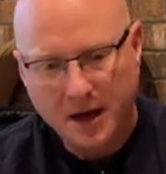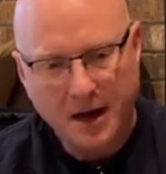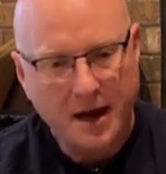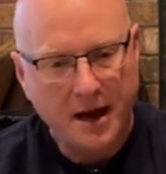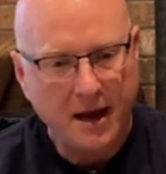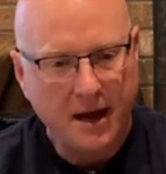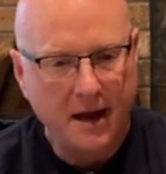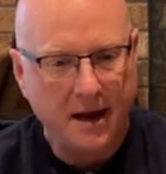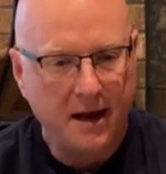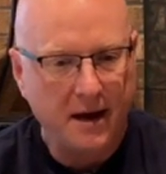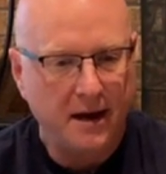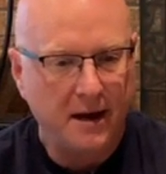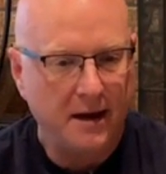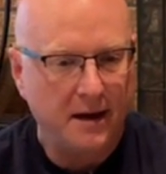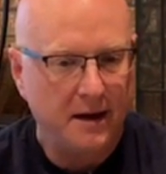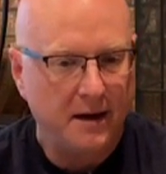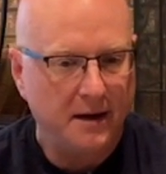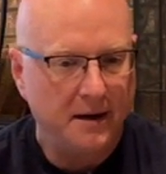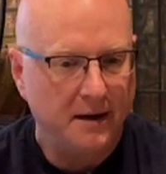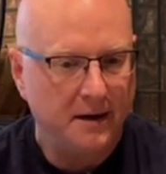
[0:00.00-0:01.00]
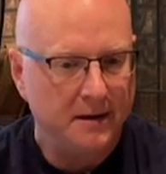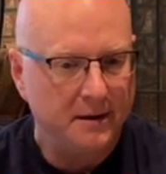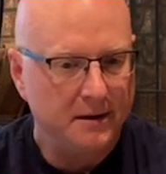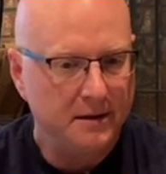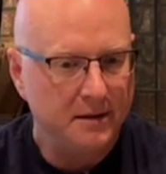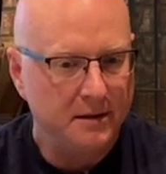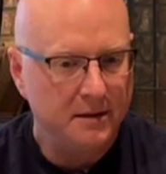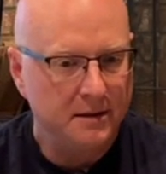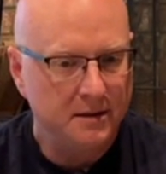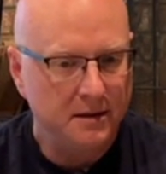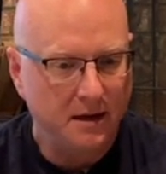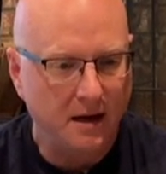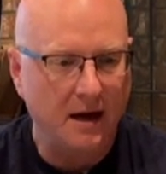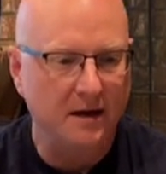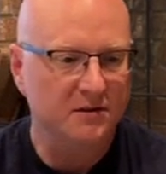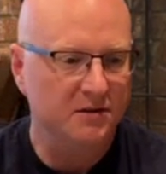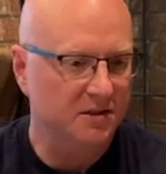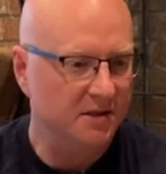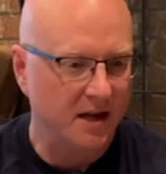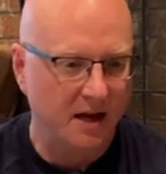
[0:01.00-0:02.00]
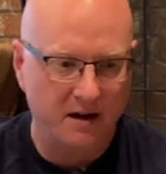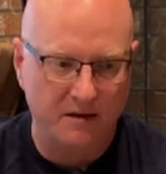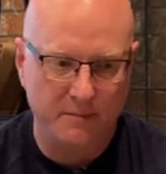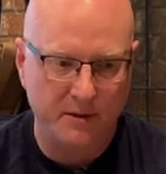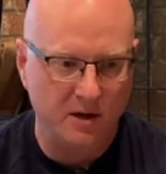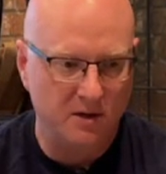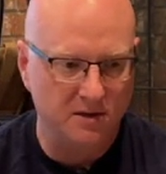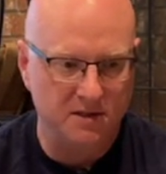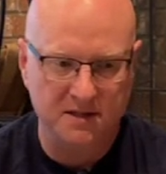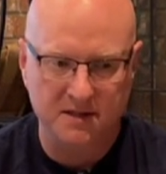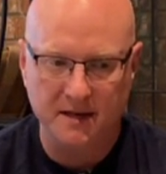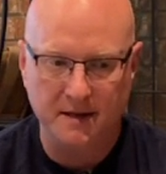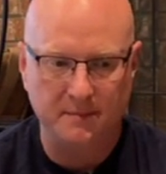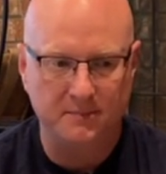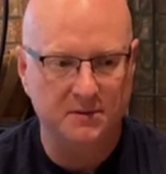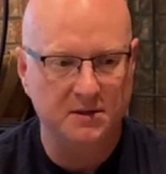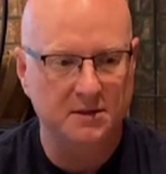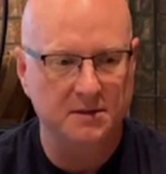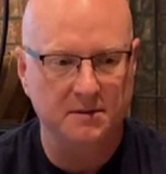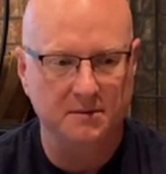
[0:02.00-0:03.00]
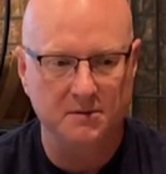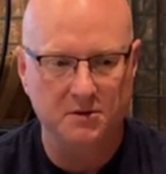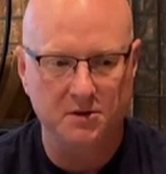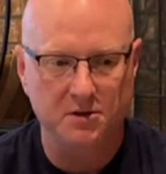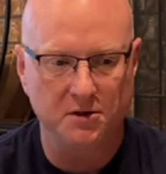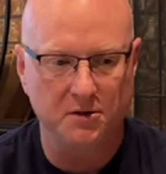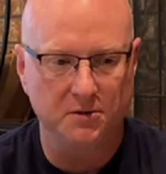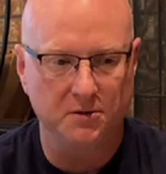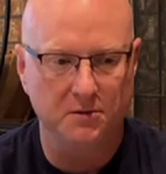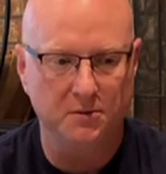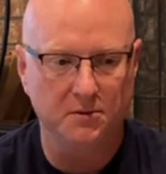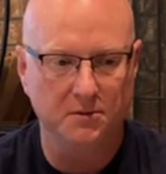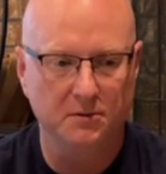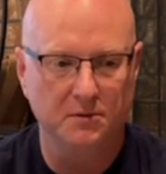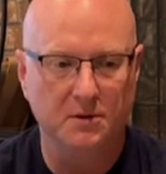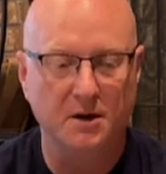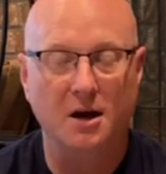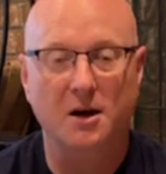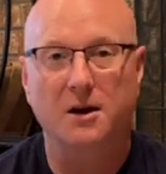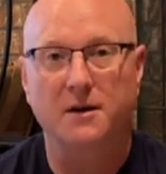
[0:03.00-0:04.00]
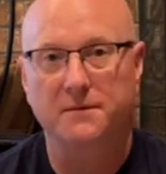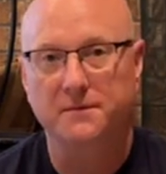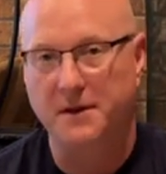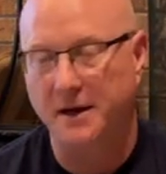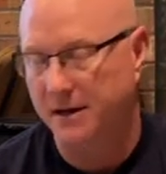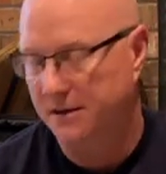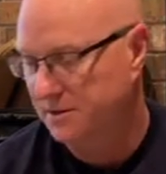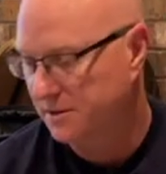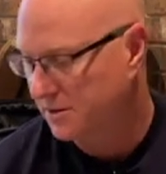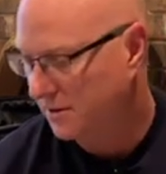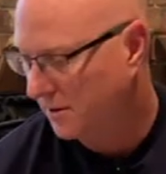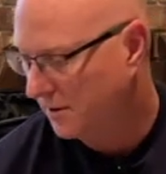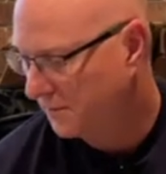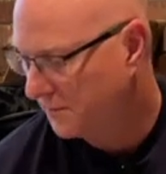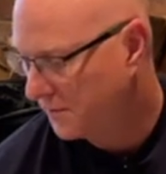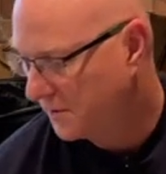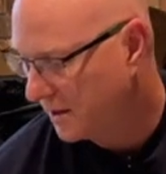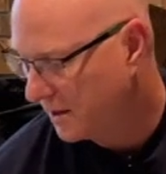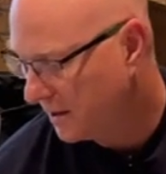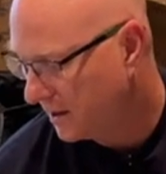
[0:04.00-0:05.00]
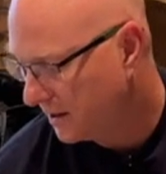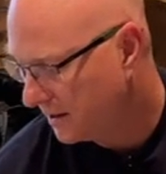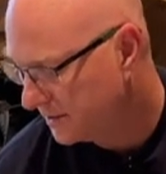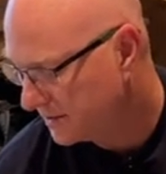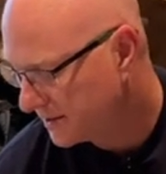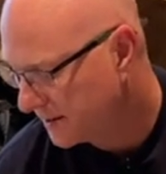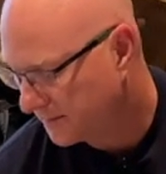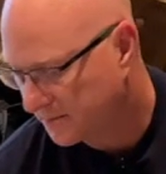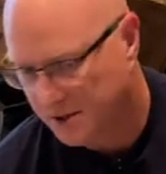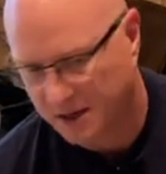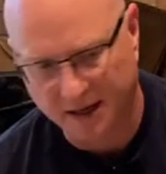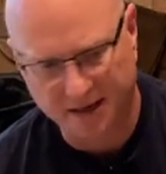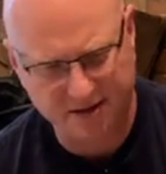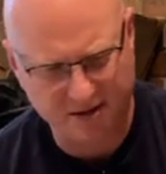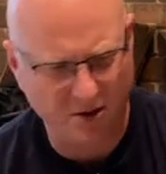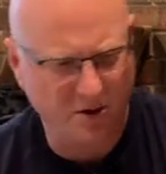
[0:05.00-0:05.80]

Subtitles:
And I just got a pair of snips to cut off the ends of the zip ties.